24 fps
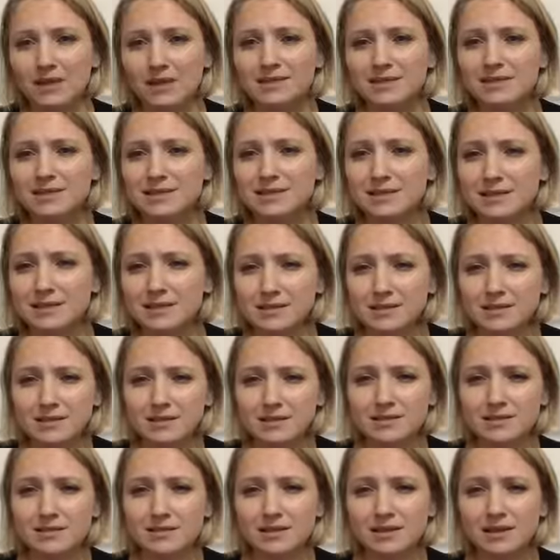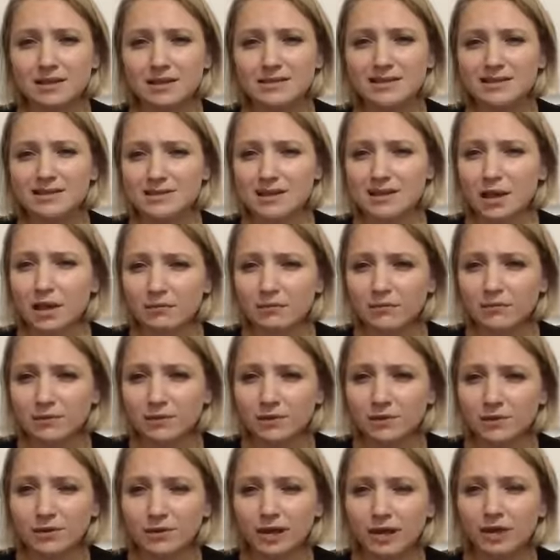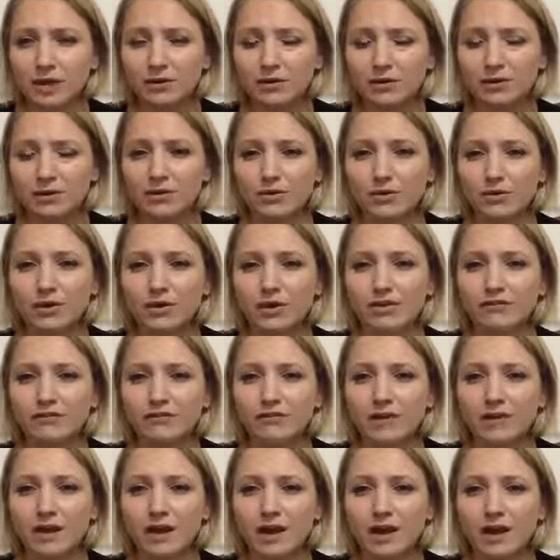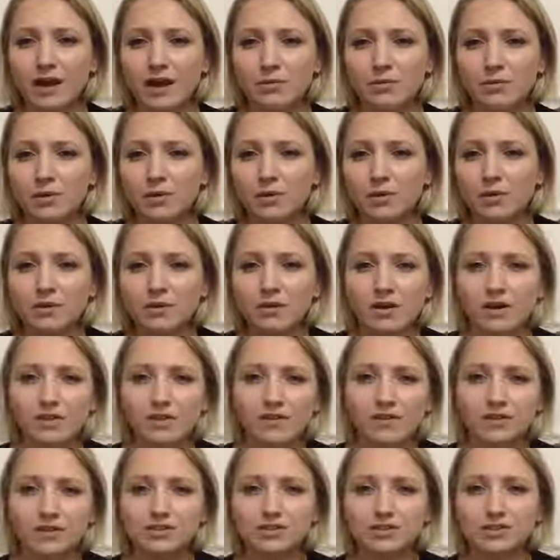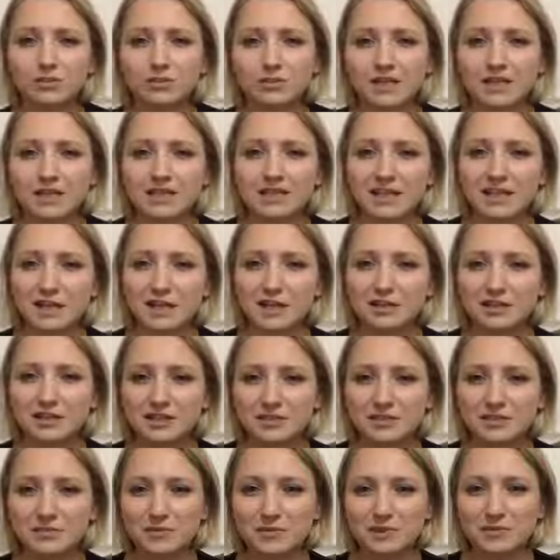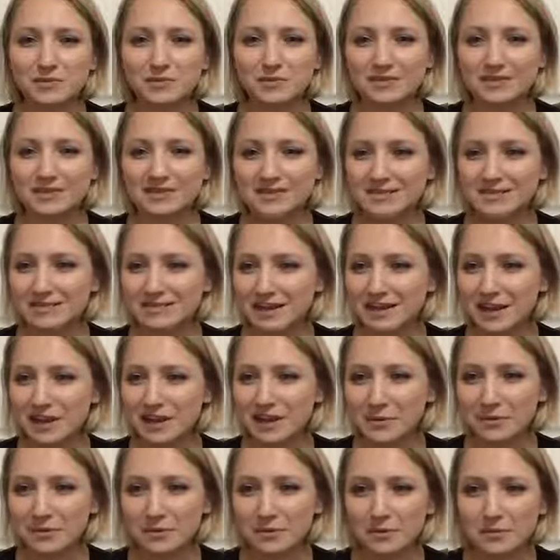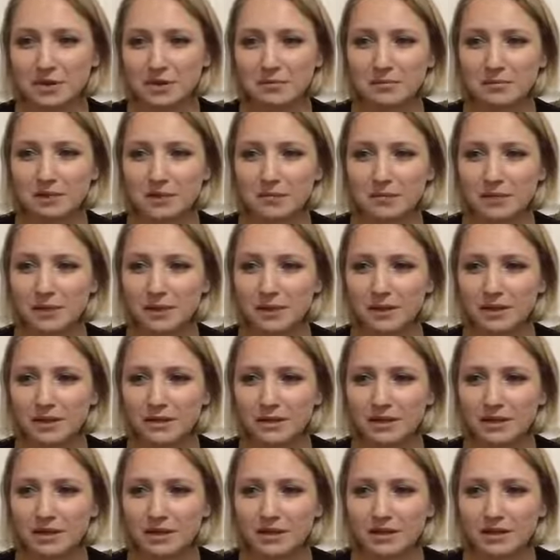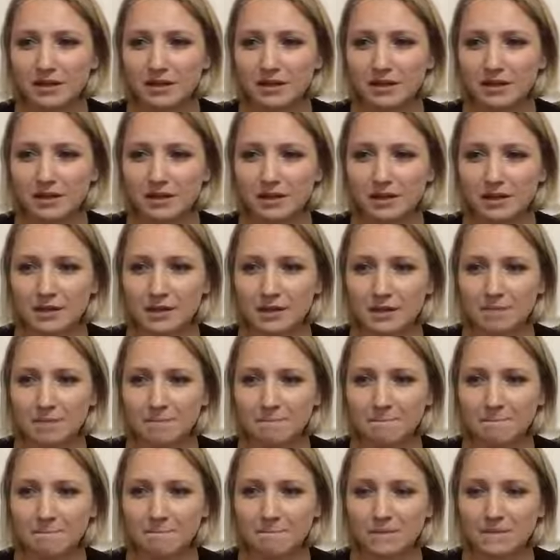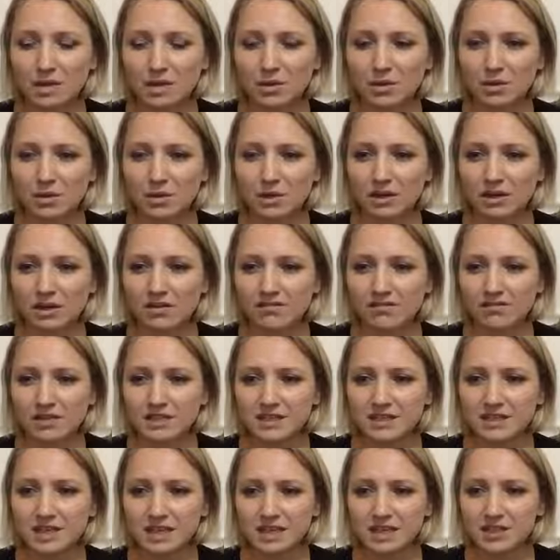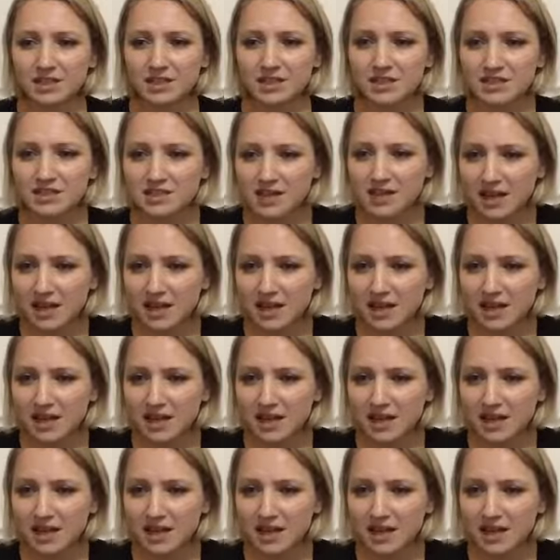Is this helpful? I don't know if I'm going off on too many tangents. Will was kind of warning me about going off on tangents.